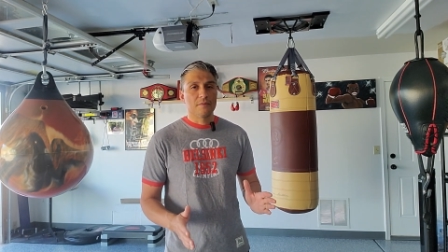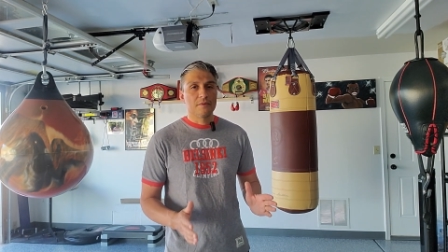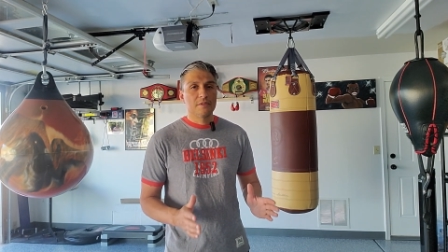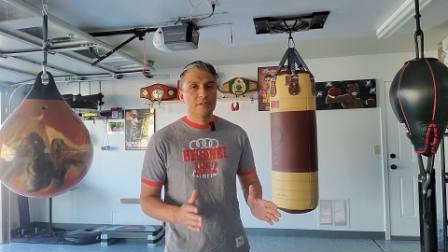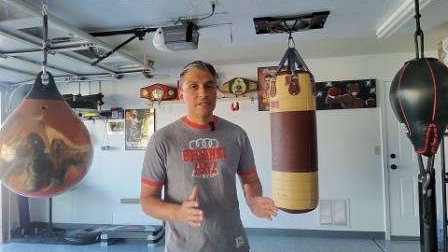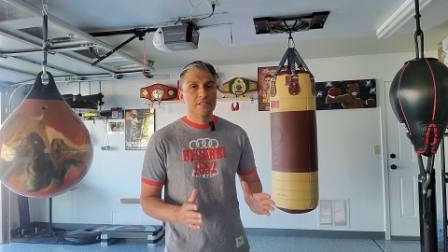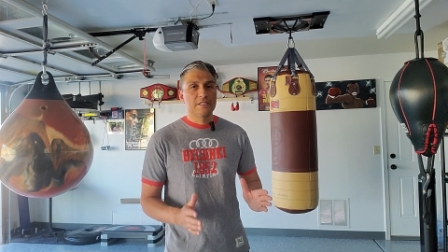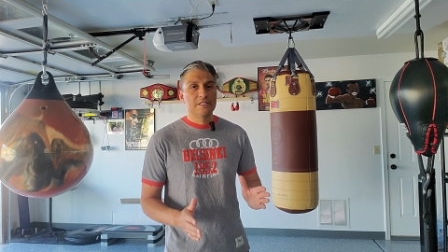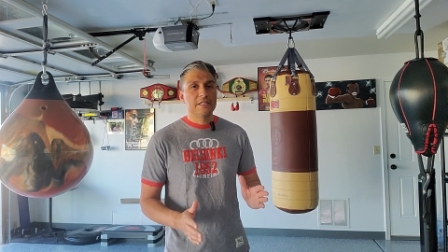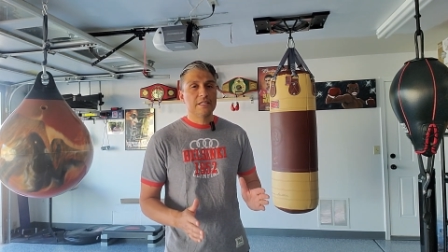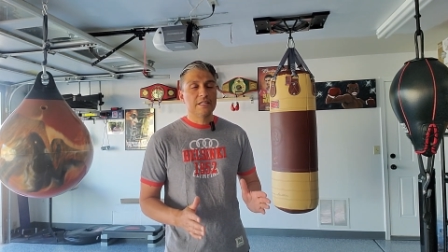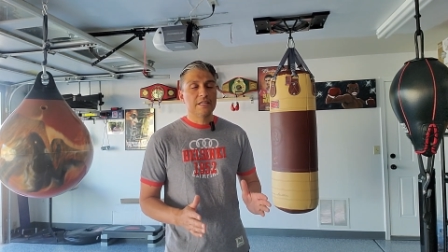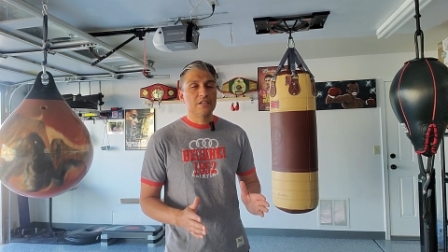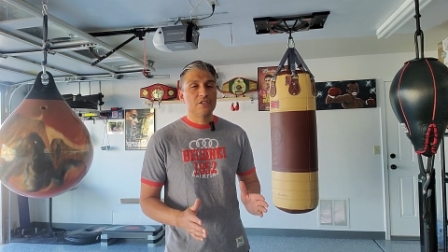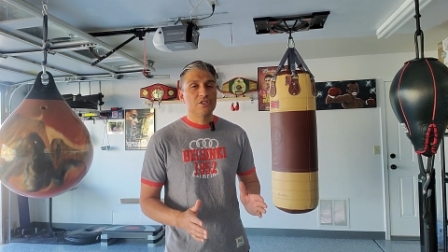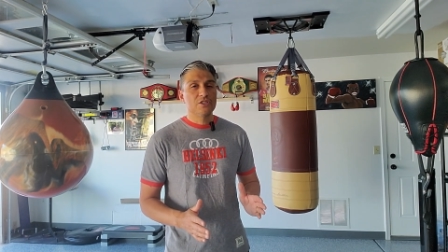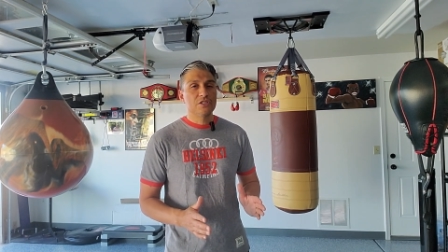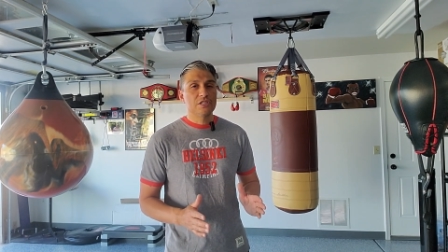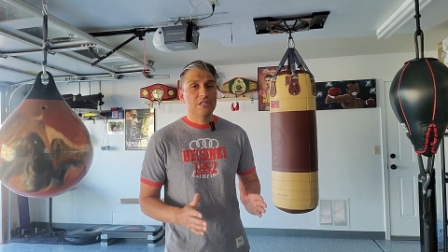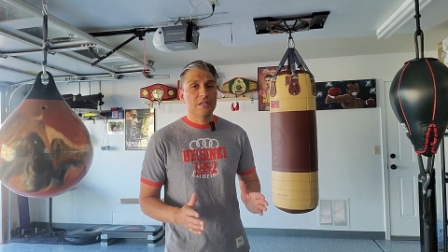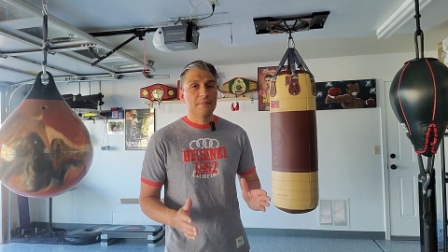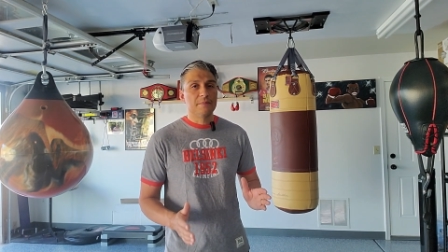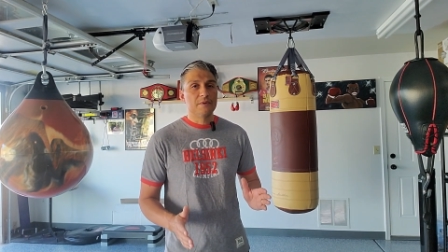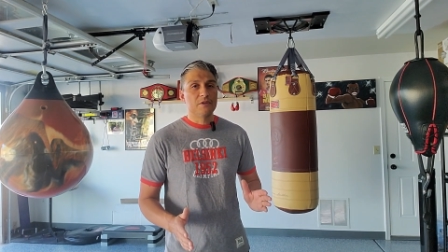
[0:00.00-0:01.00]
16
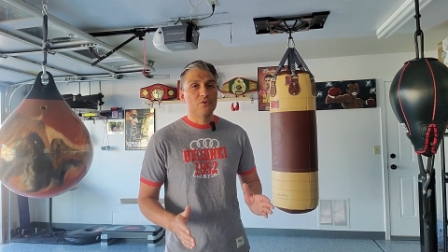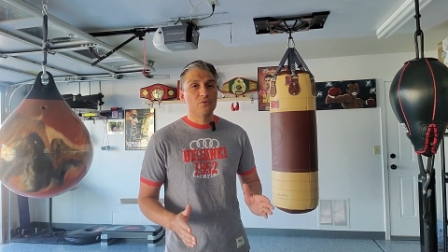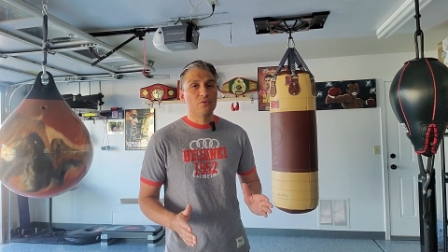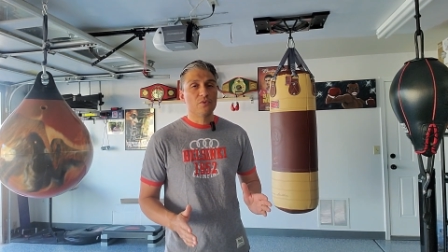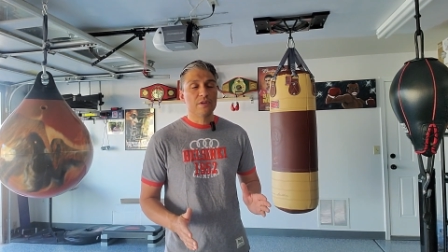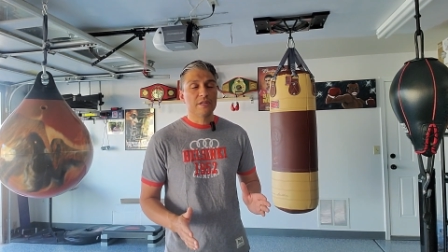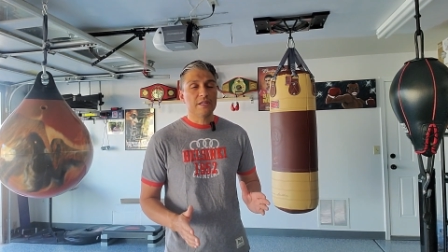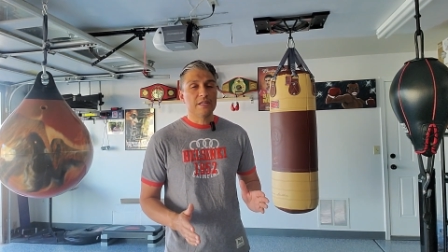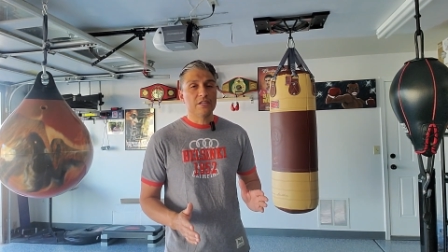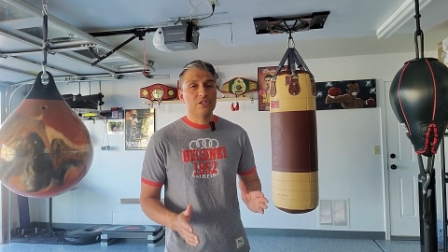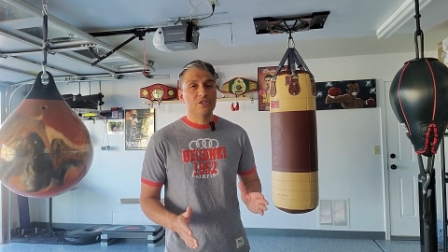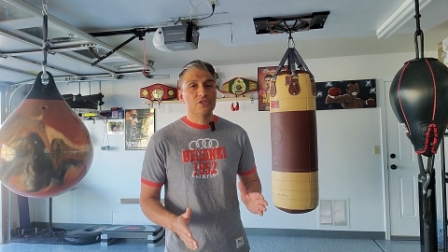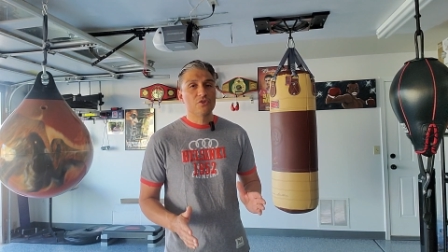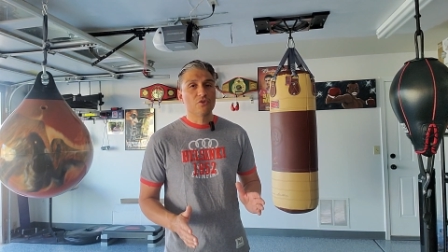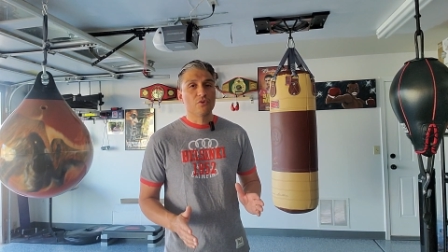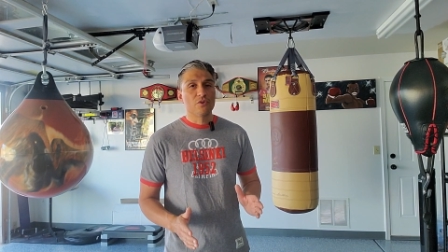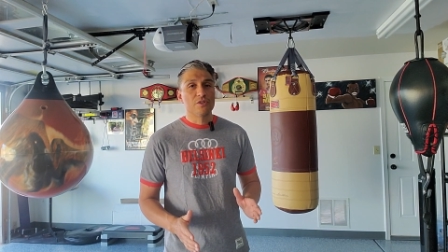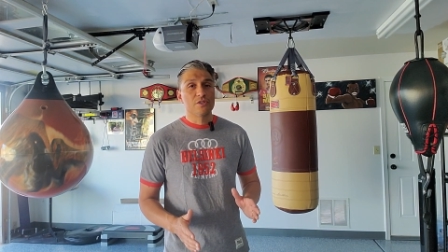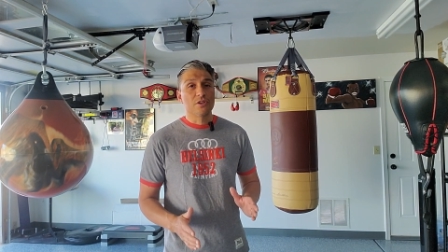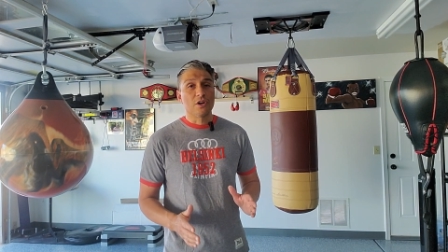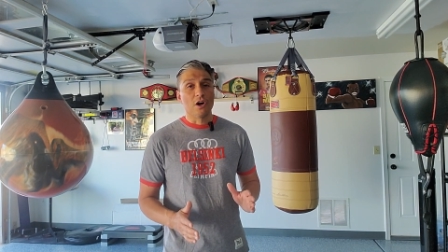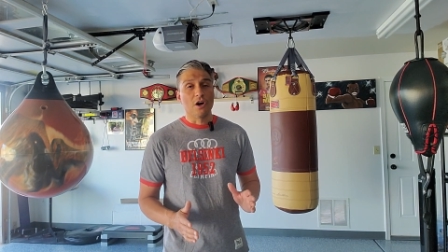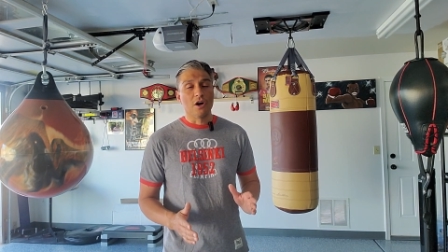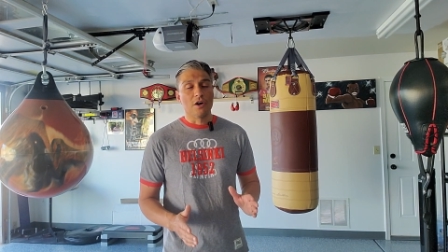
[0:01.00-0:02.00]
inches in between each
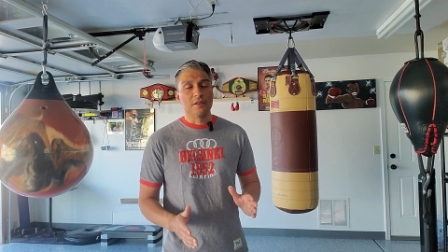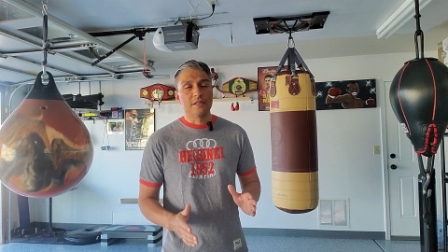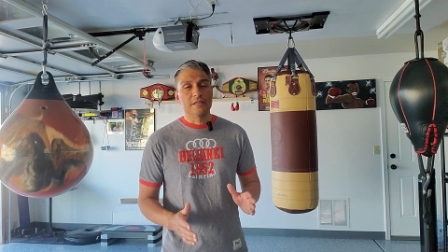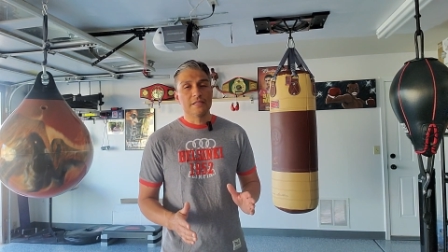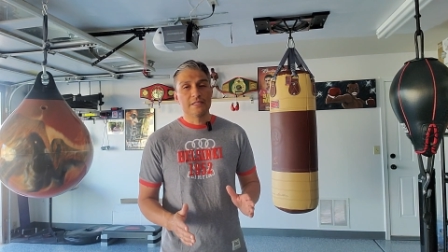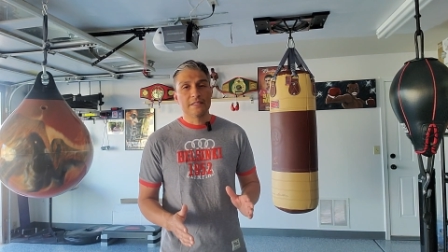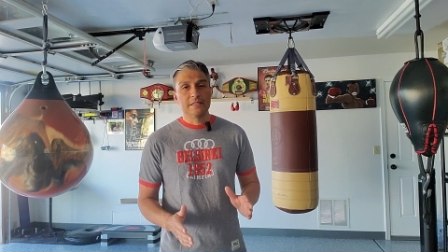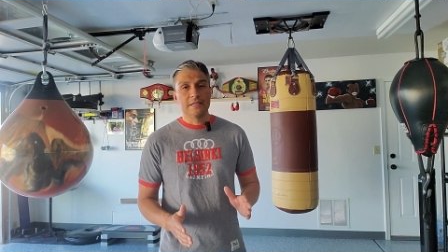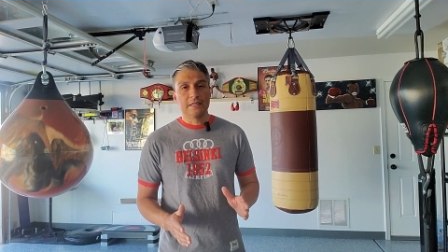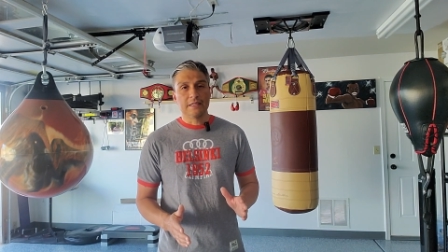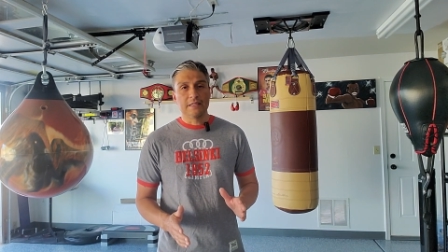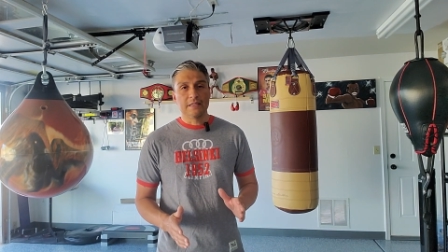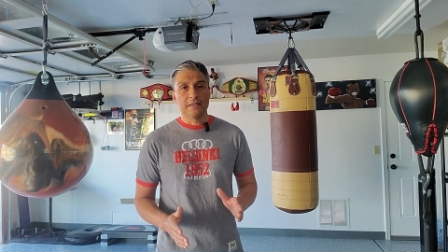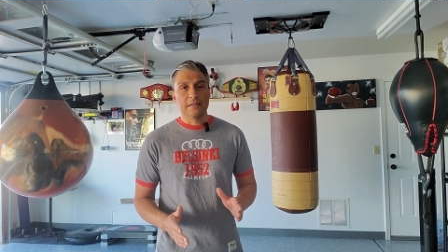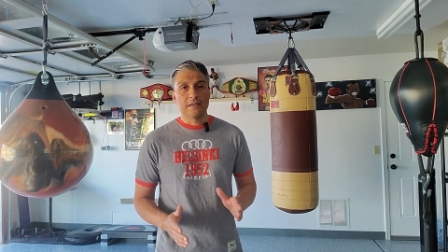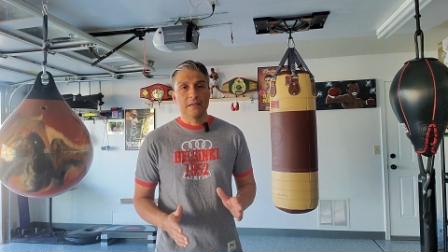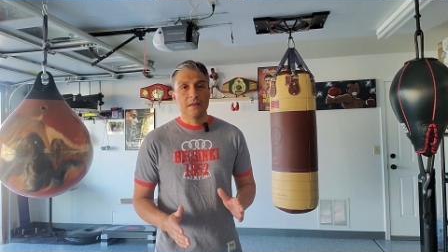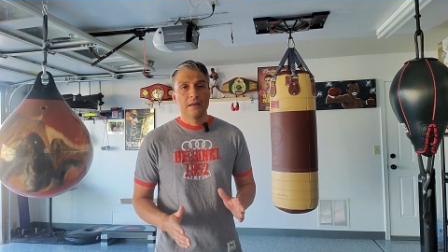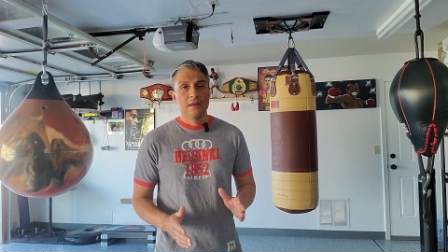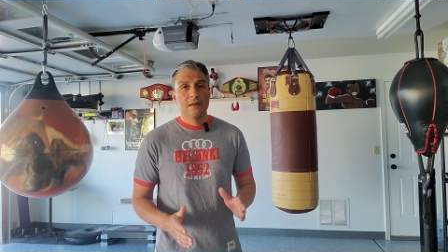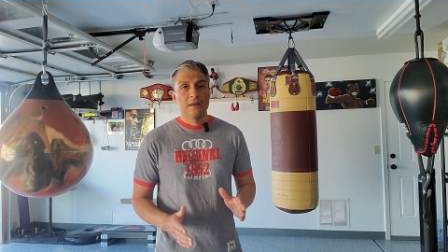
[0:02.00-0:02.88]
joist on the ceiling.